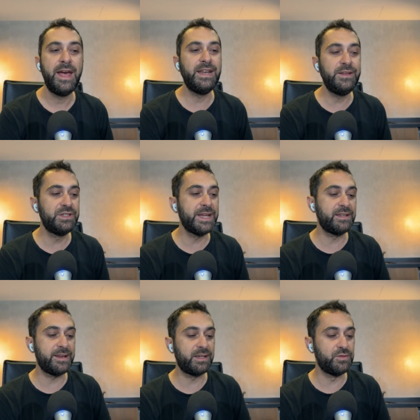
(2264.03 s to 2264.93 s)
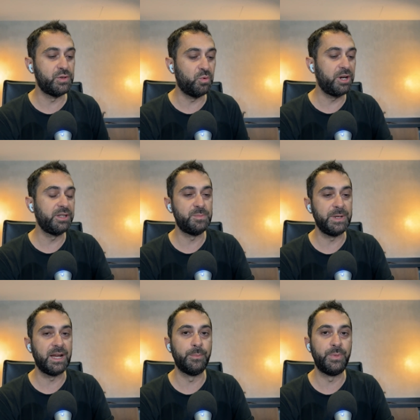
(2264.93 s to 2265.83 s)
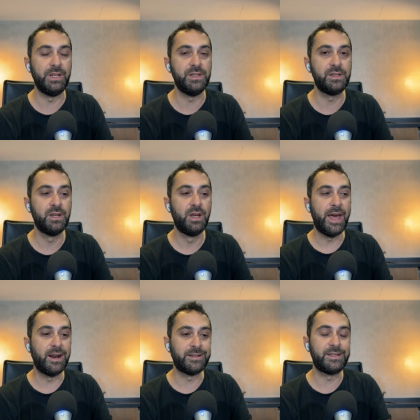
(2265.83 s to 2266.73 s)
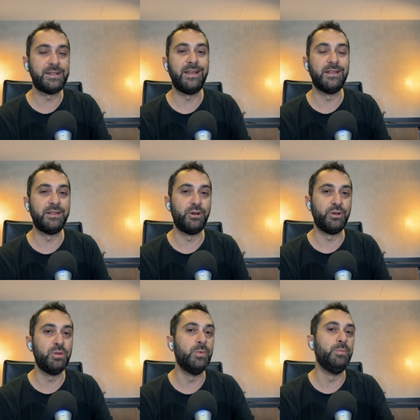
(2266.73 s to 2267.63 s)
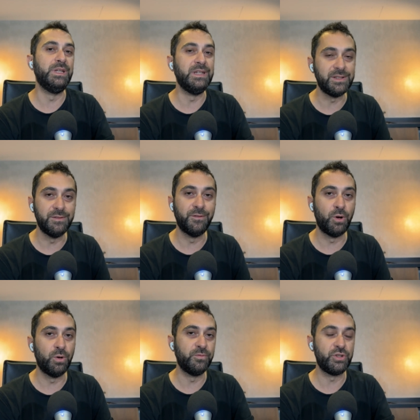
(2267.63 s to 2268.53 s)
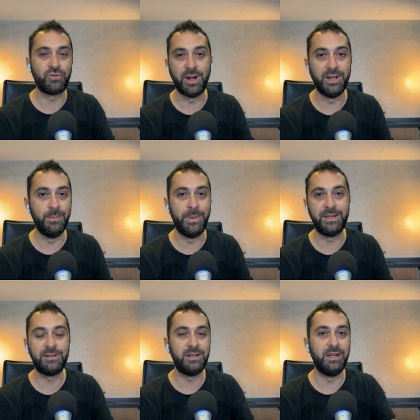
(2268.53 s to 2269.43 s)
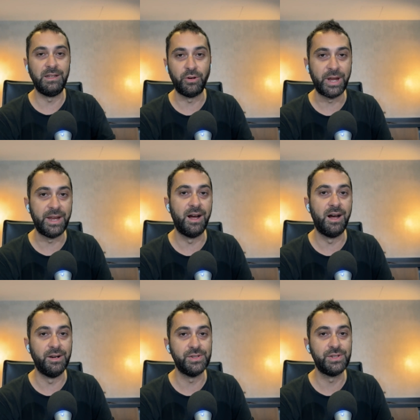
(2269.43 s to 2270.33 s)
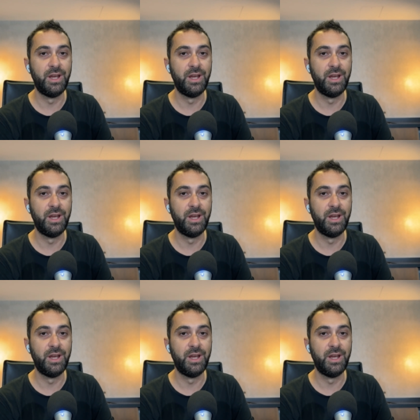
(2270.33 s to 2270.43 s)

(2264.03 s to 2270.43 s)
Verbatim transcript: And even tech executives who work at these big companies and understand that there are human beings involved just trying to their best hitting OKRs,